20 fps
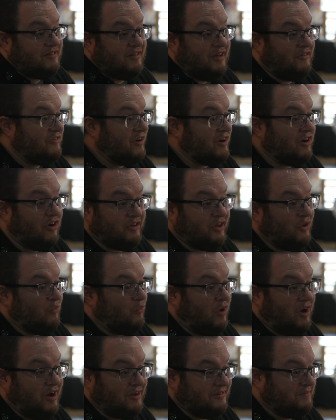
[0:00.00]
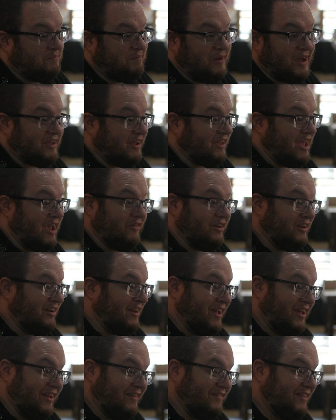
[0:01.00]
Not fair all you want. Beckett gave it an
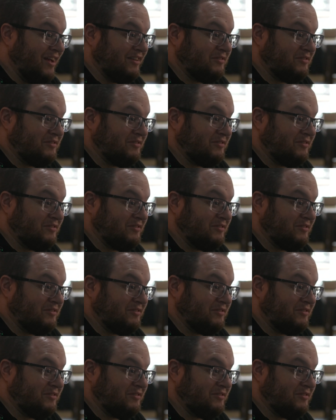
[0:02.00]
8.